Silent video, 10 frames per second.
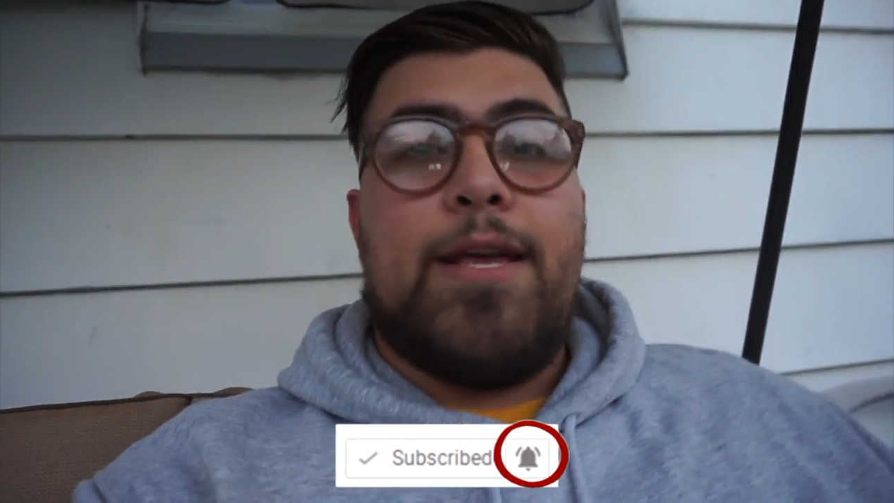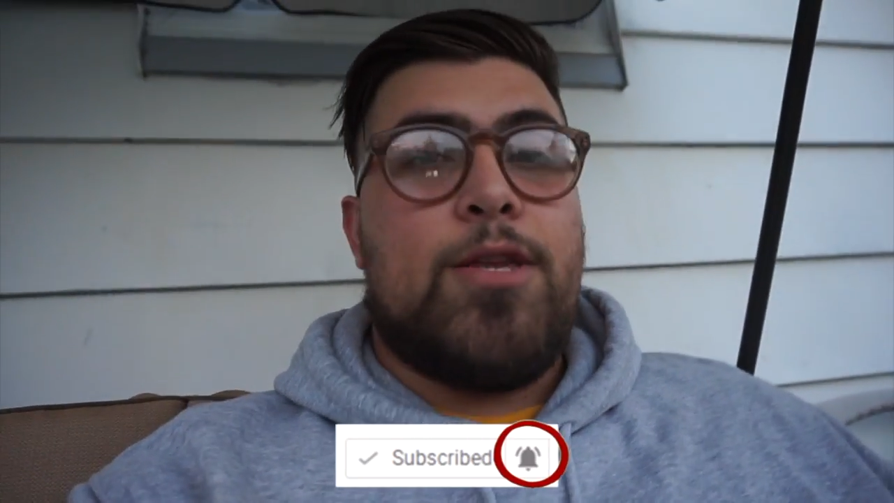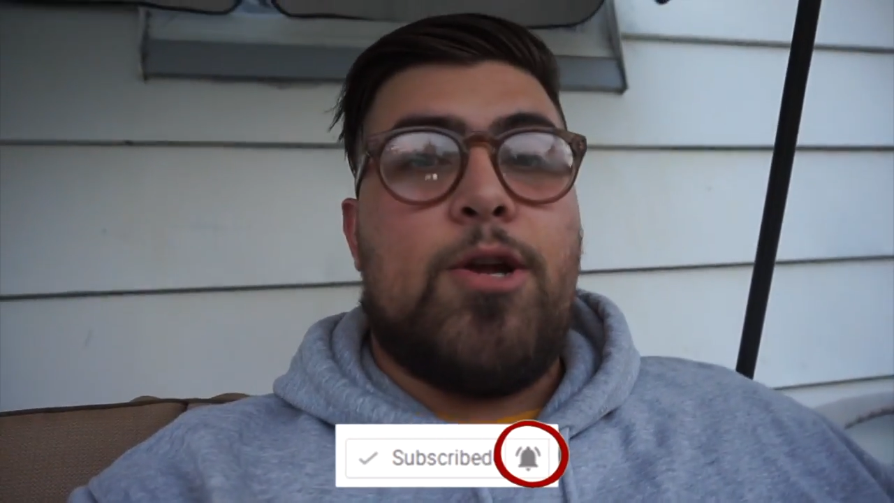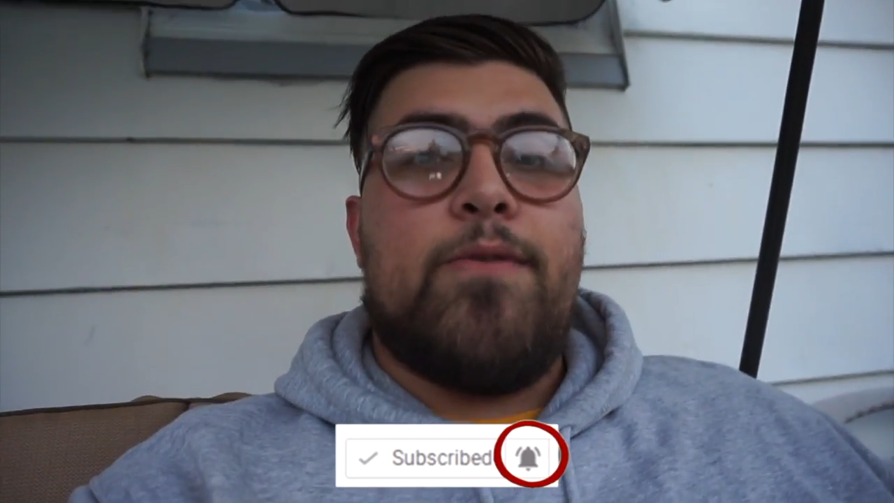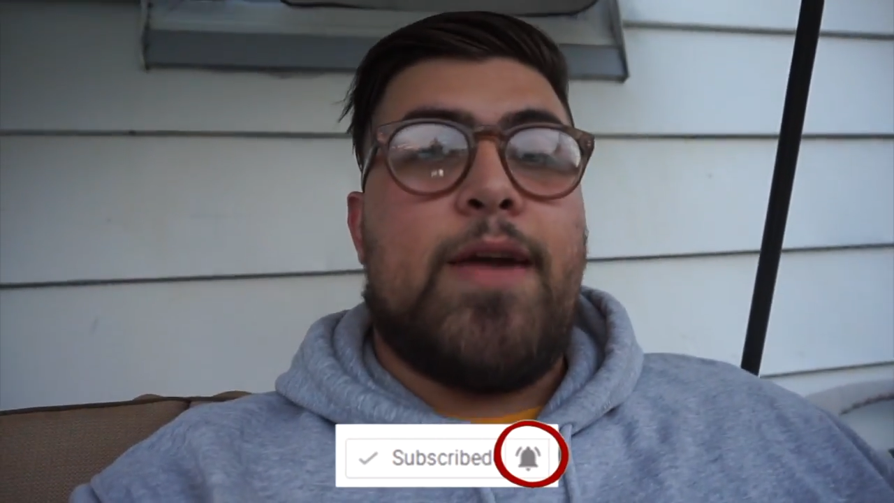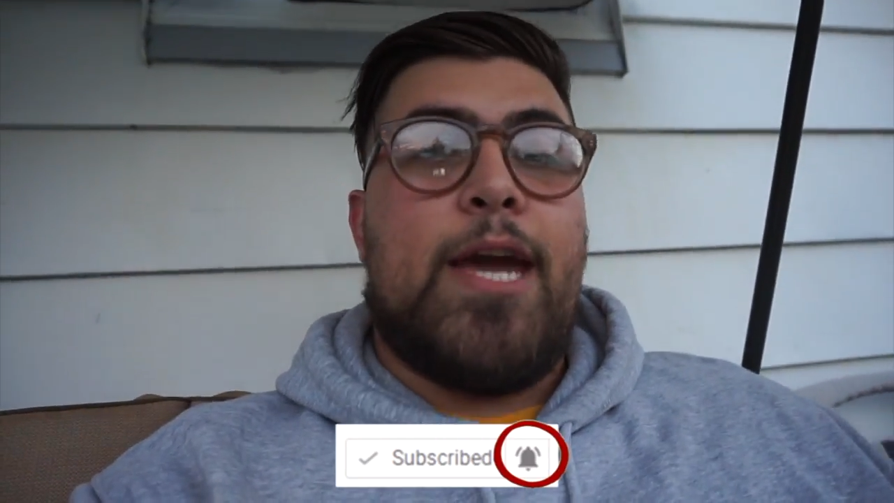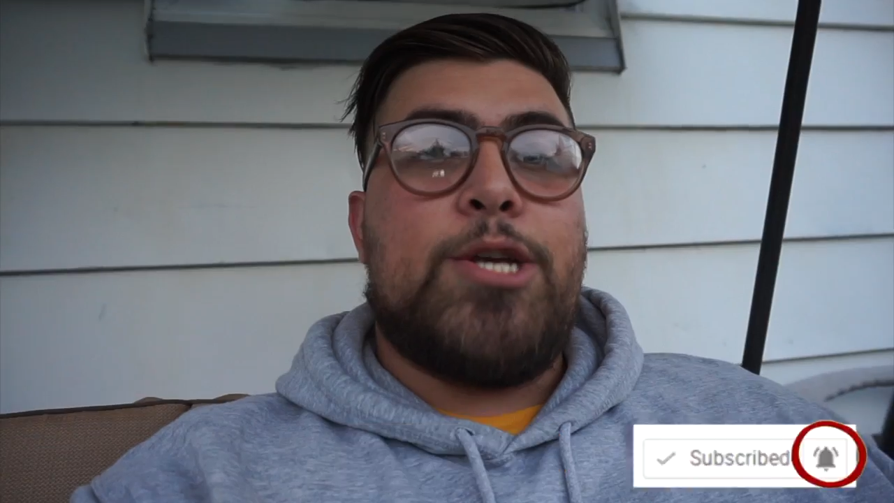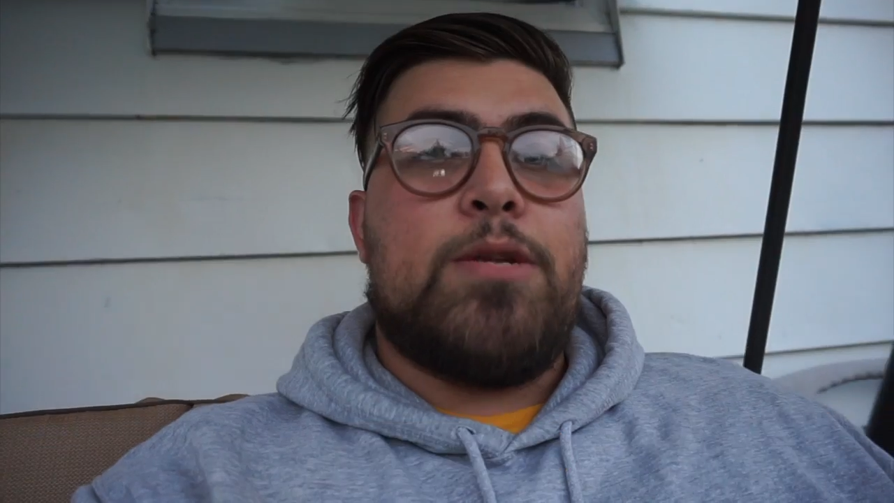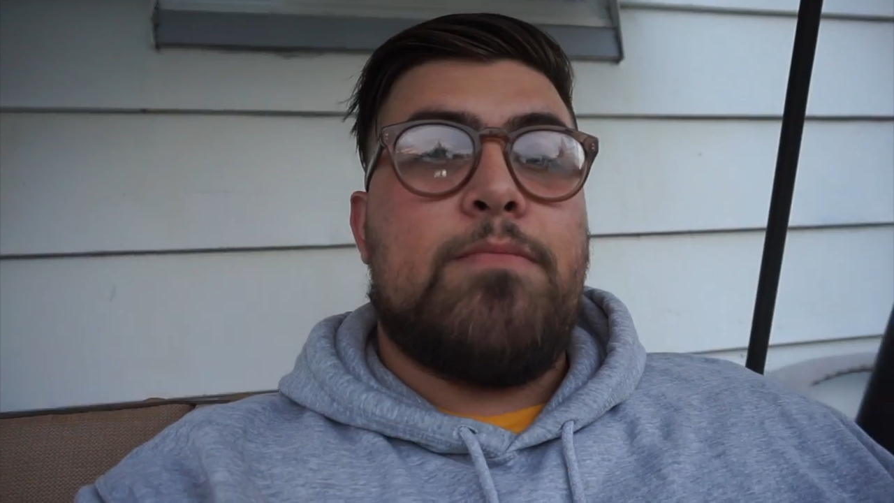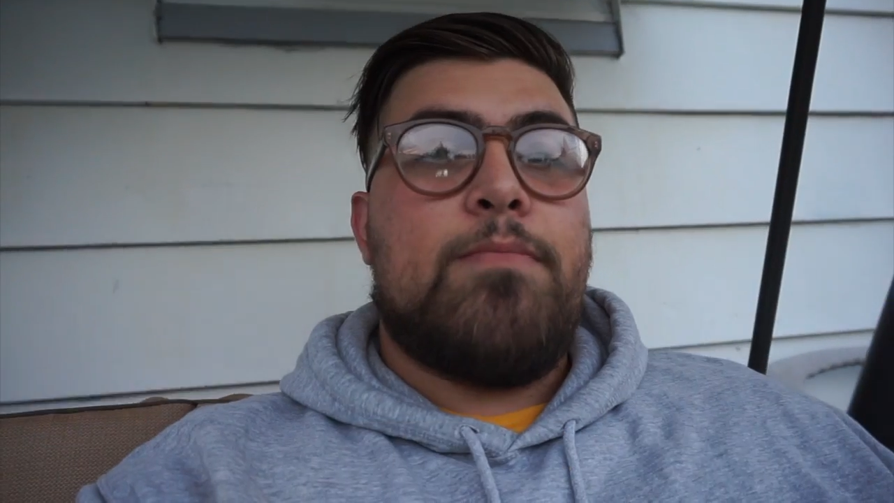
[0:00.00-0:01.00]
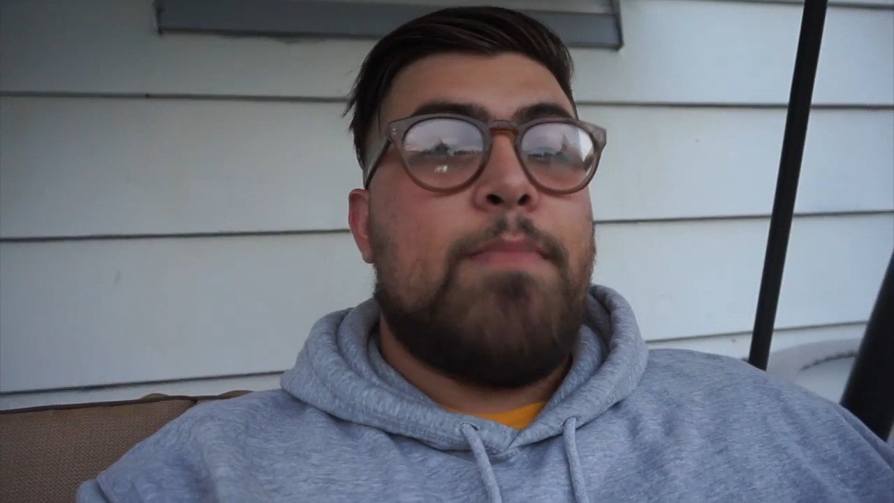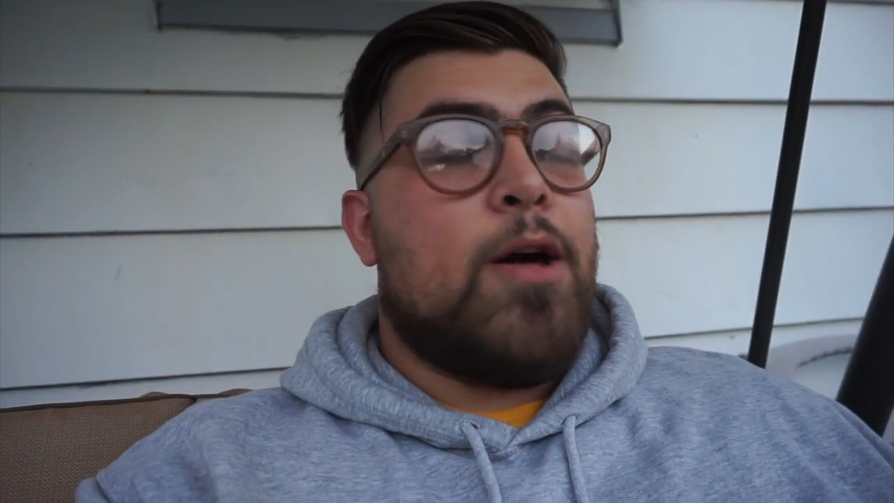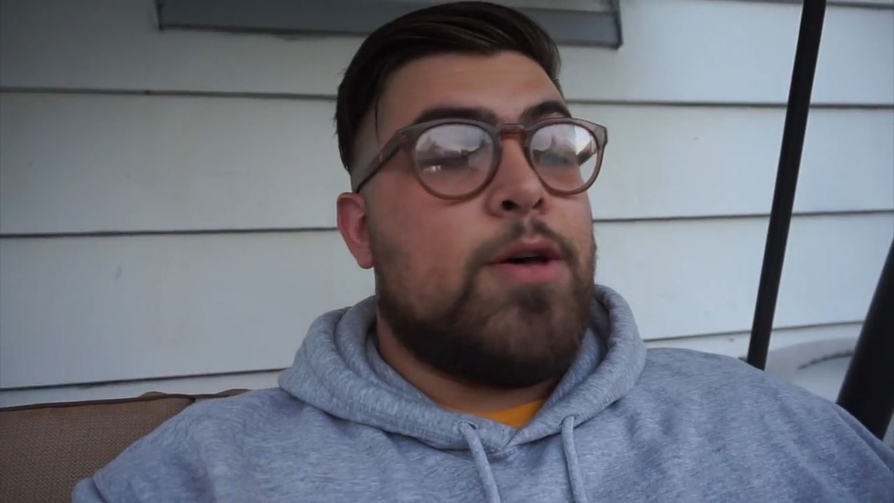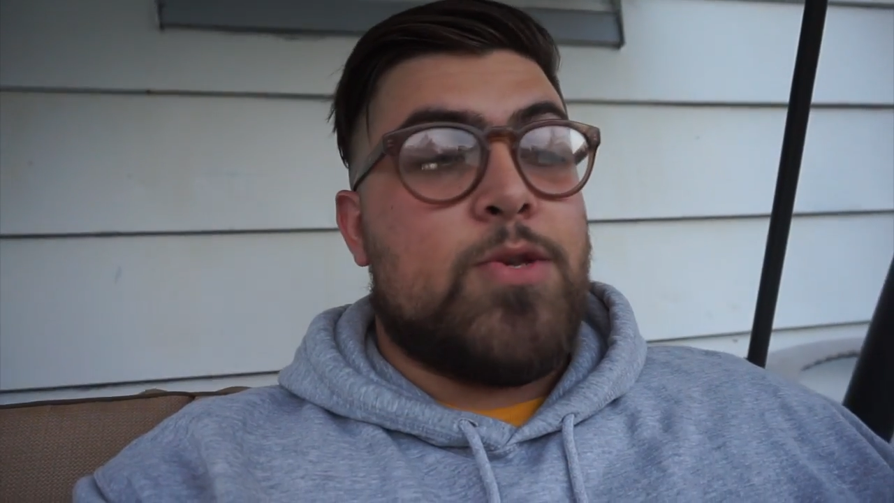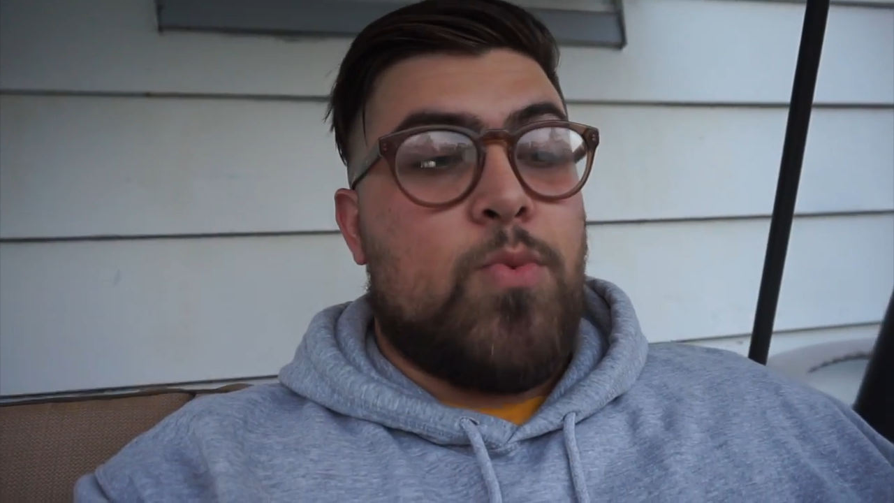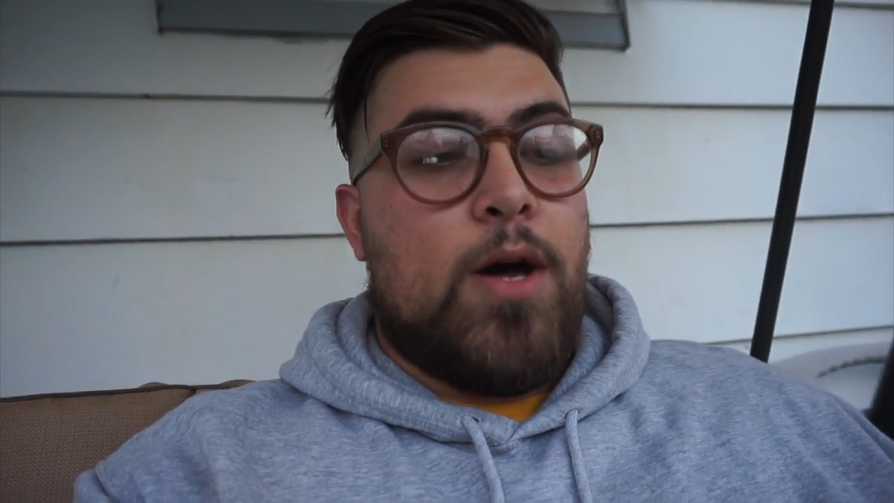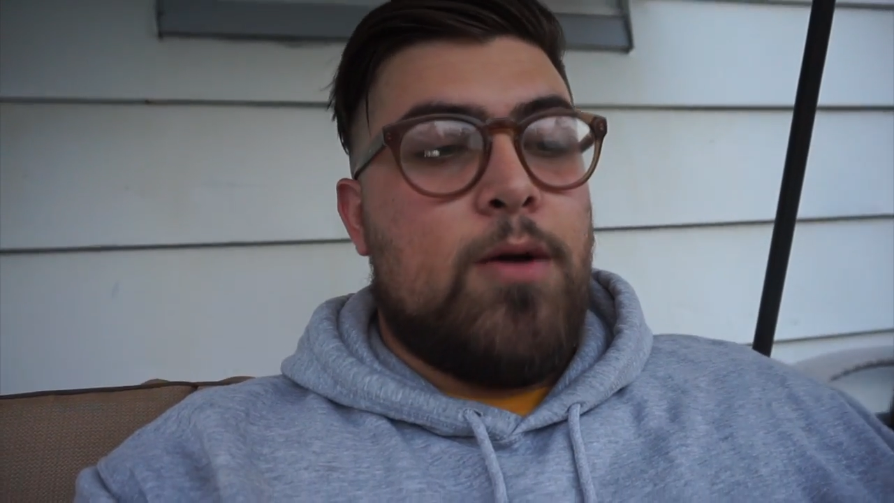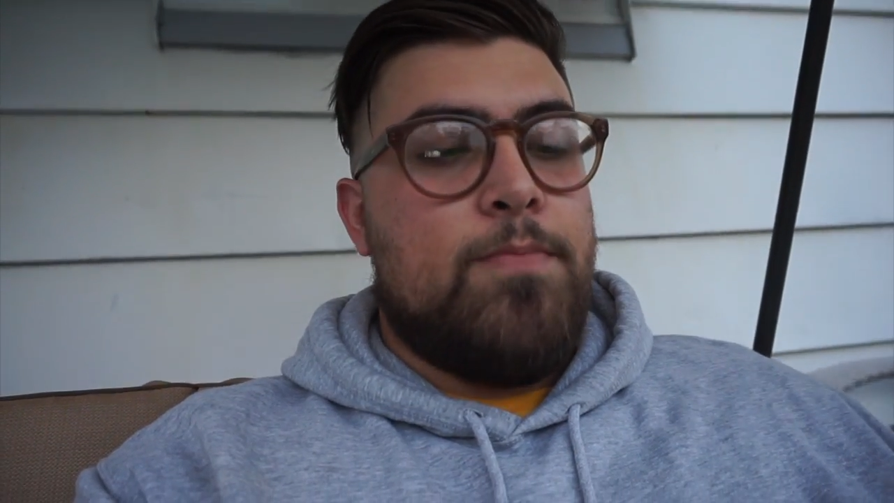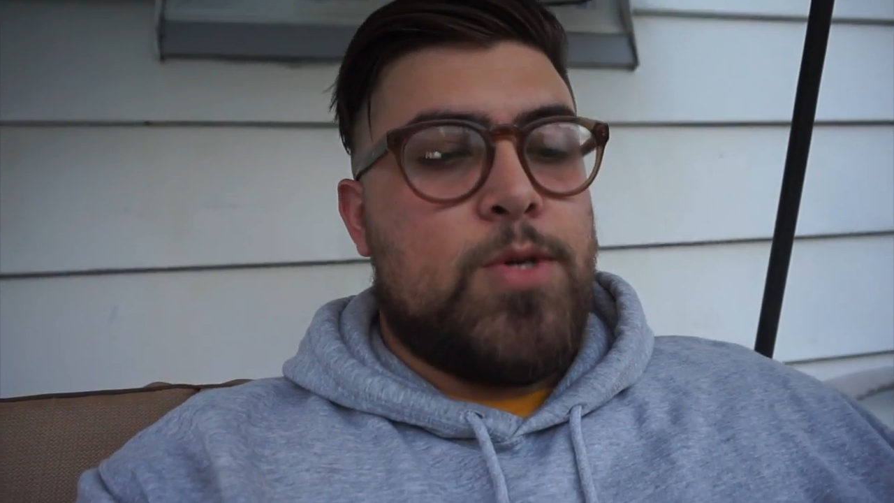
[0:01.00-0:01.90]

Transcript: hit the notification bell as well,